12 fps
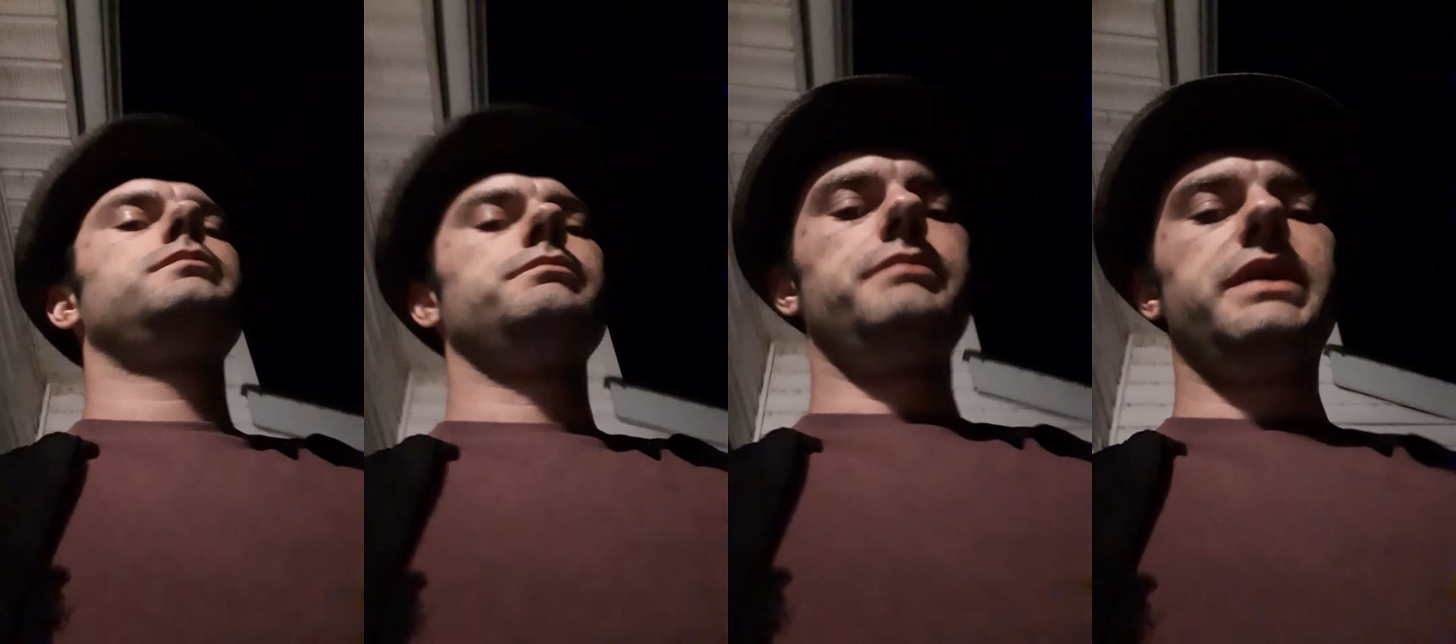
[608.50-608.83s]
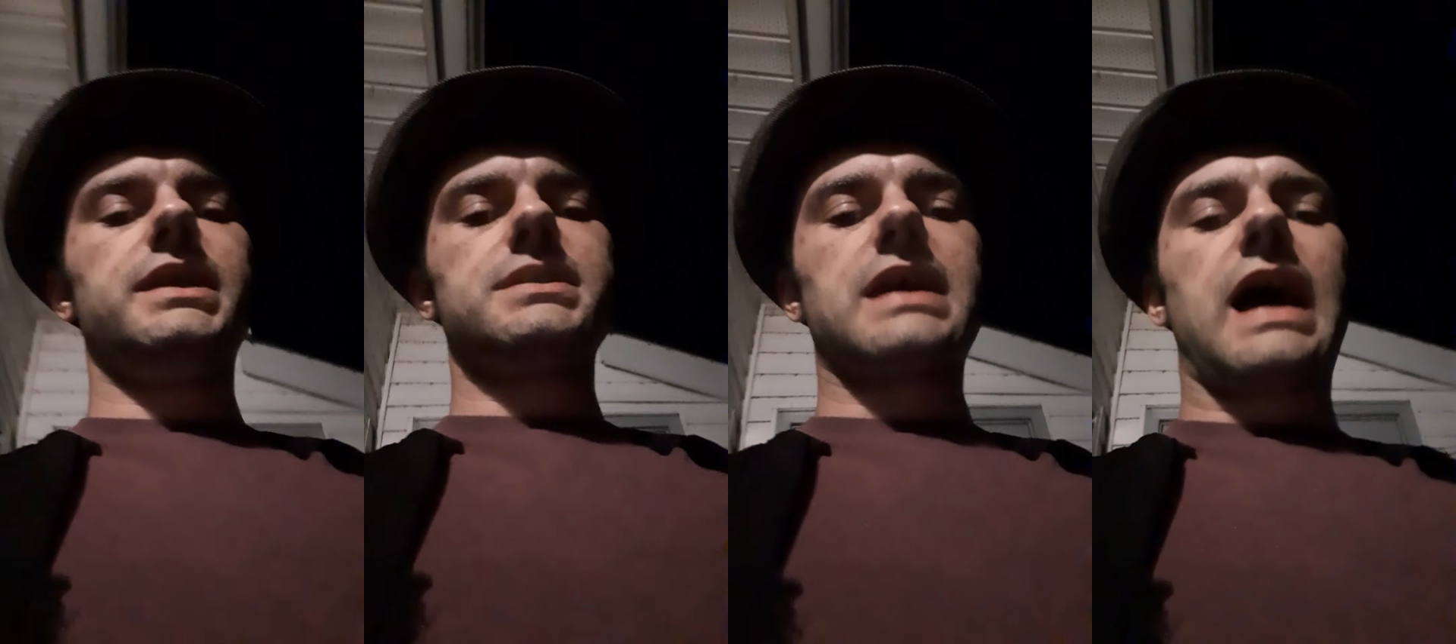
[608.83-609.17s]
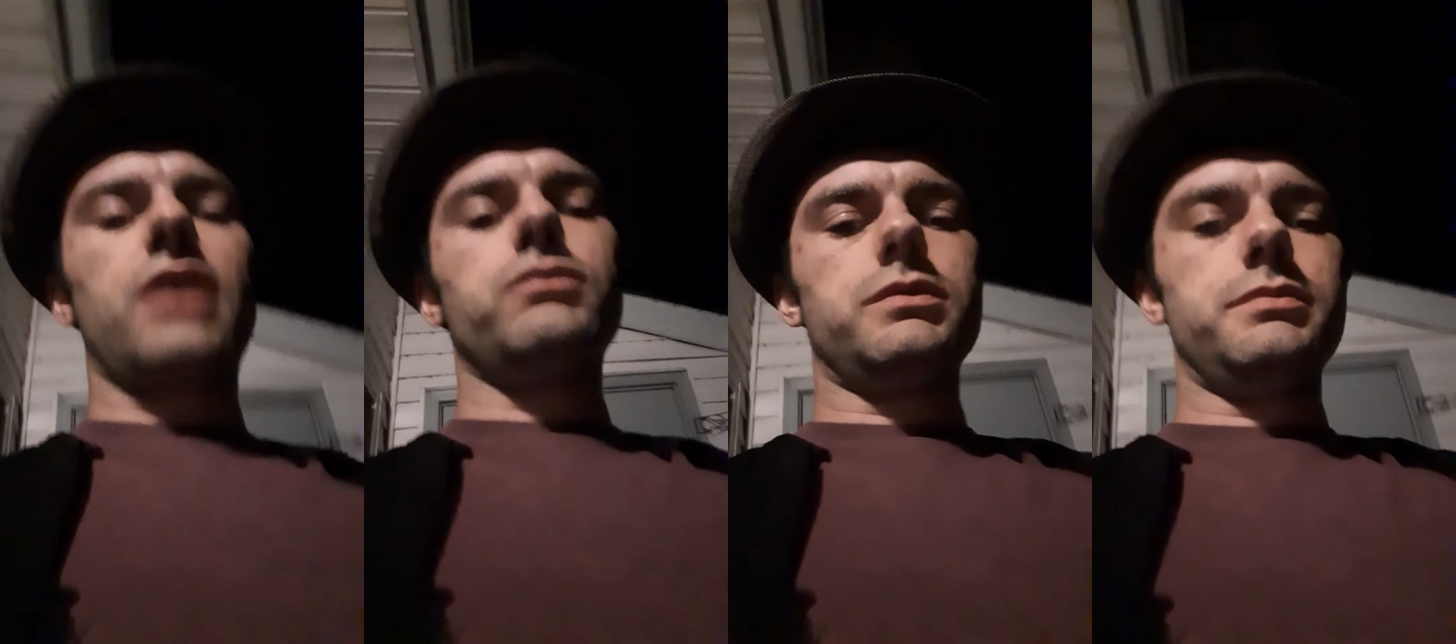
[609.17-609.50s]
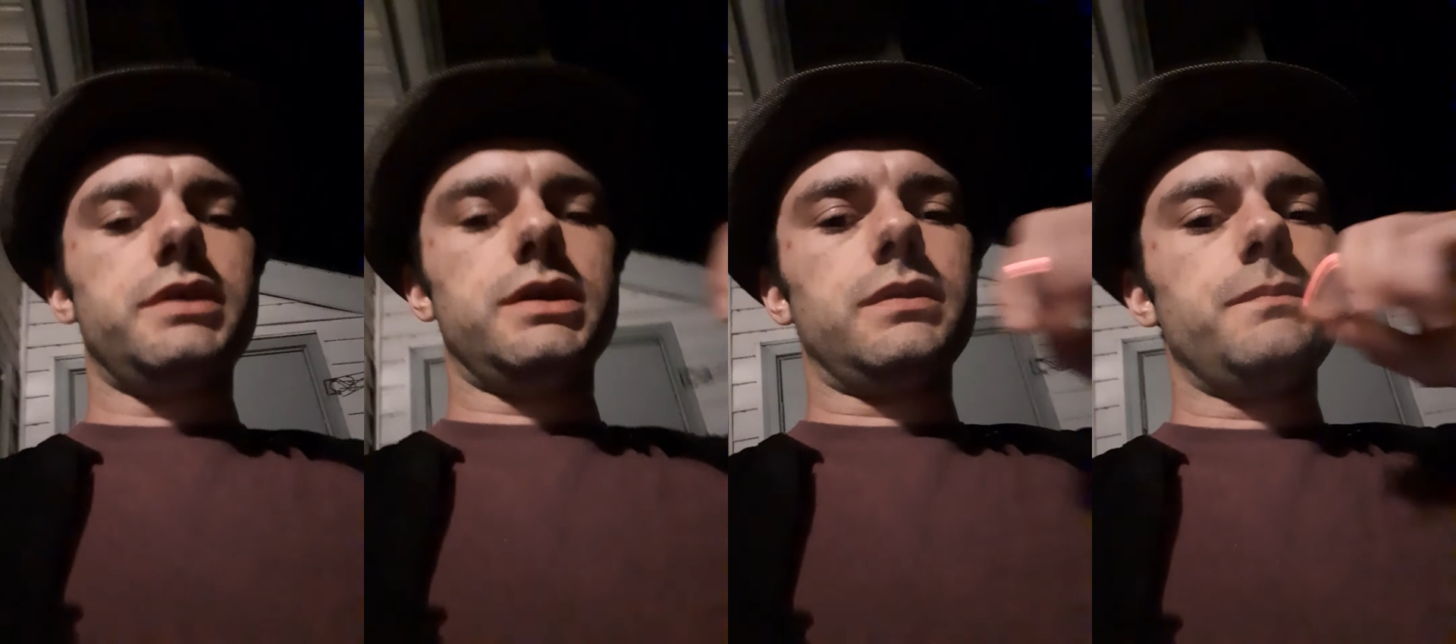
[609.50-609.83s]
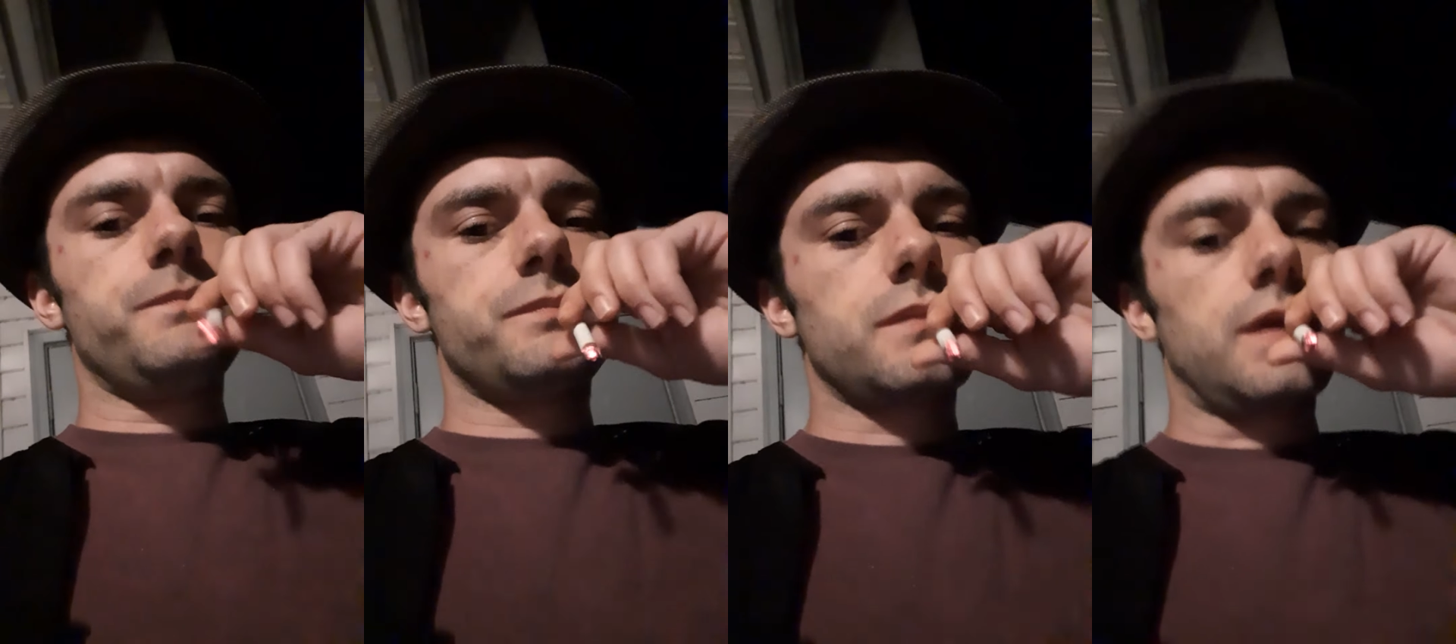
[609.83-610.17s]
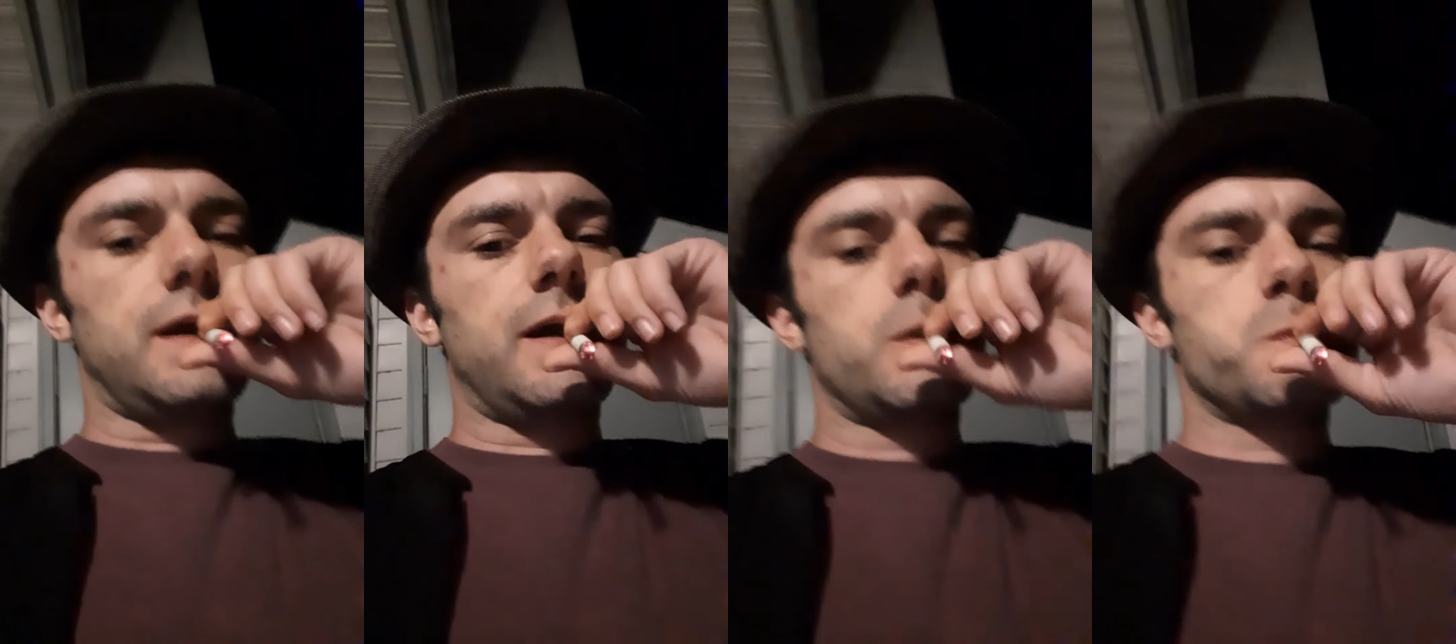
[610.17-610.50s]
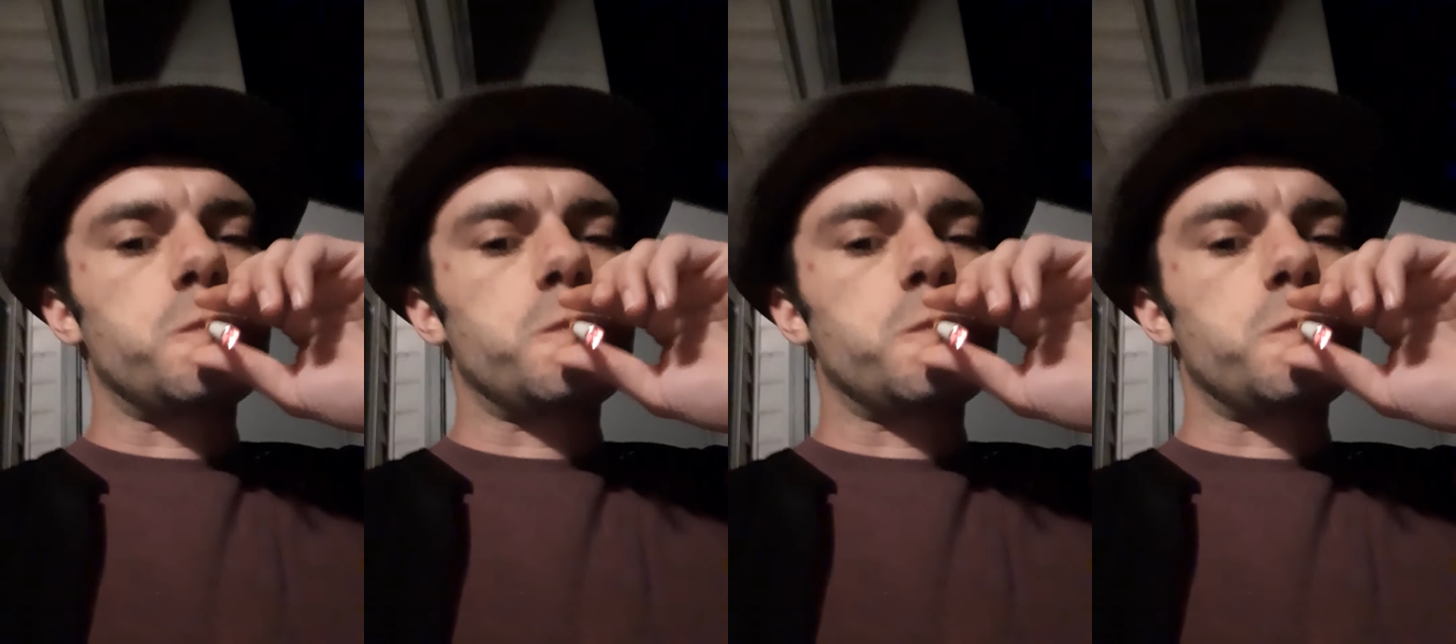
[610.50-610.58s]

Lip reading: Be as God would be. Alright.